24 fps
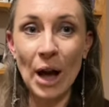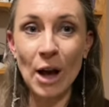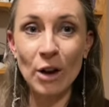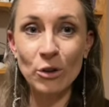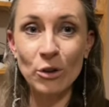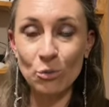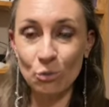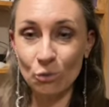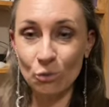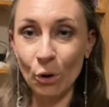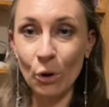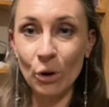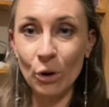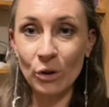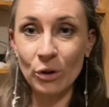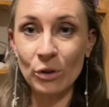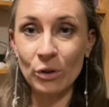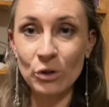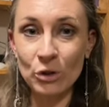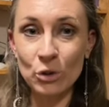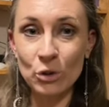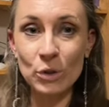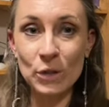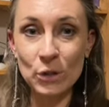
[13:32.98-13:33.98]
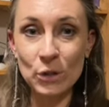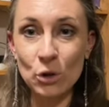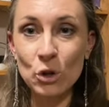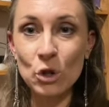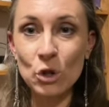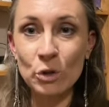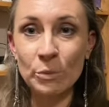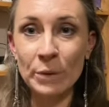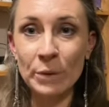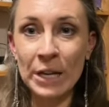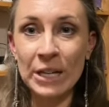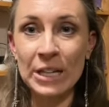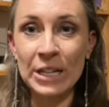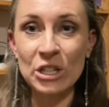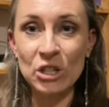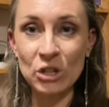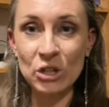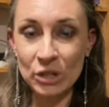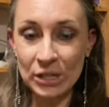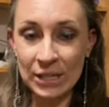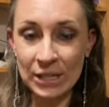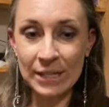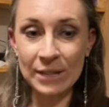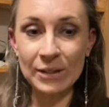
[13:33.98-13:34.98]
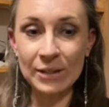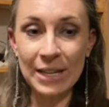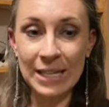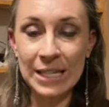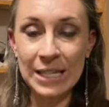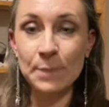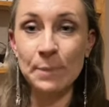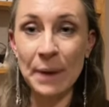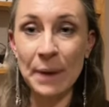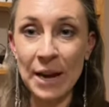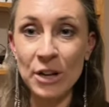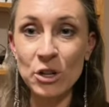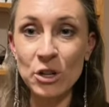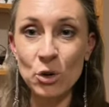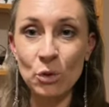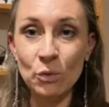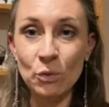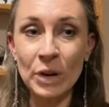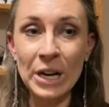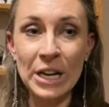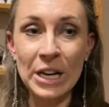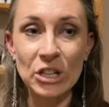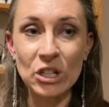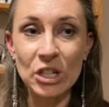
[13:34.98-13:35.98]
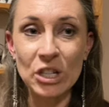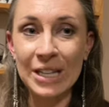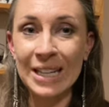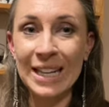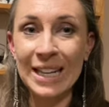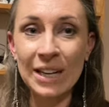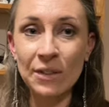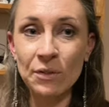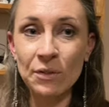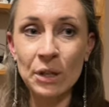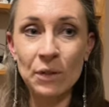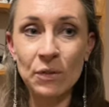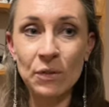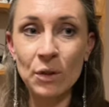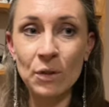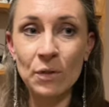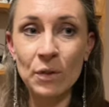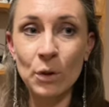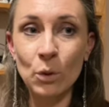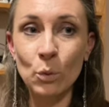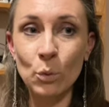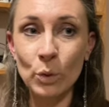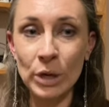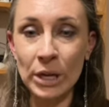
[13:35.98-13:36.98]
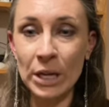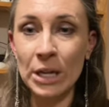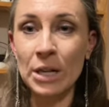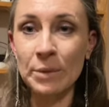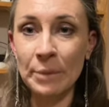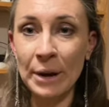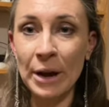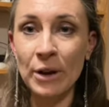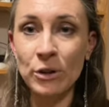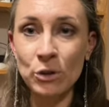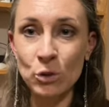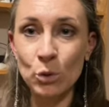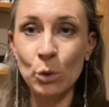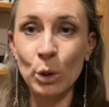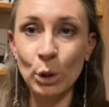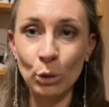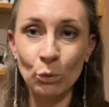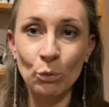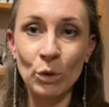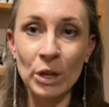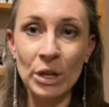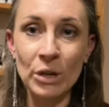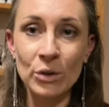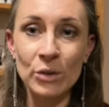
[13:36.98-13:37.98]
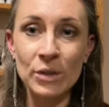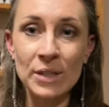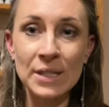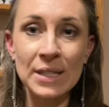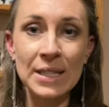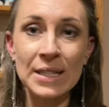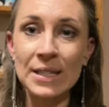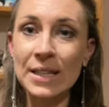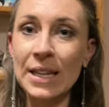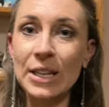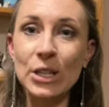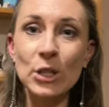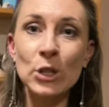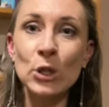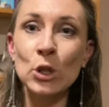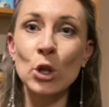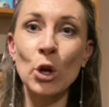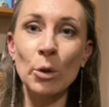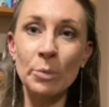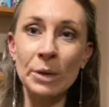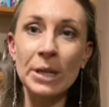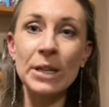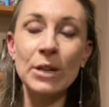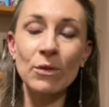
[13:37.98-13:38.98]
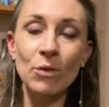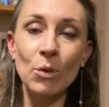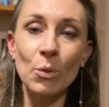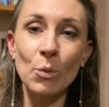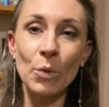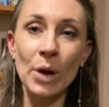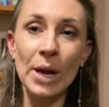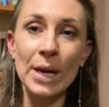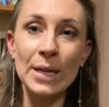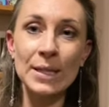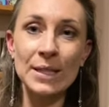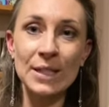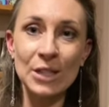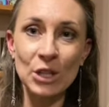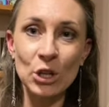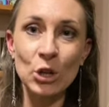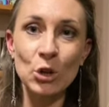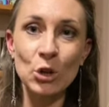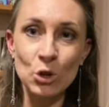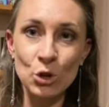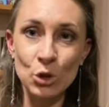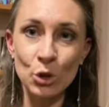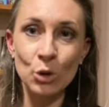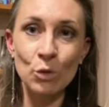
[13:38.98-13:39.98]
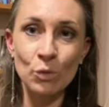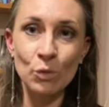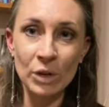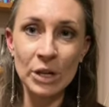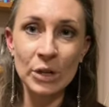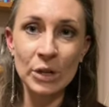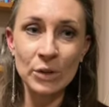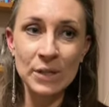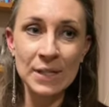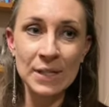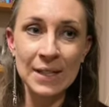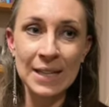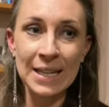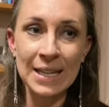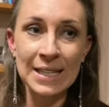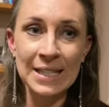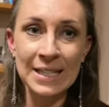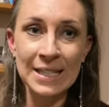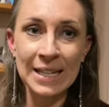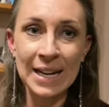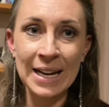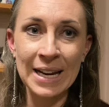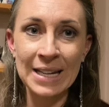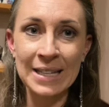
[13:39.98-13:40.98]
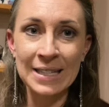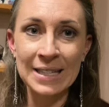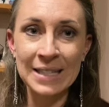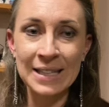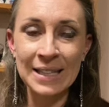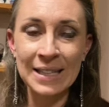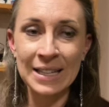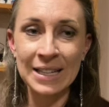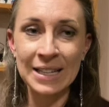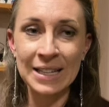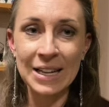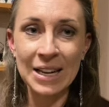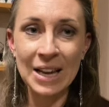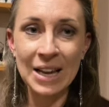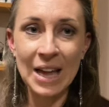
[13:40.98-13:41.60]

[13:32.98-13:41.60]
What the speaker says: grow your social media, to expand your reach. And even if you feel weird about doing reels, there's, like, so many different ways that you can do reels these days that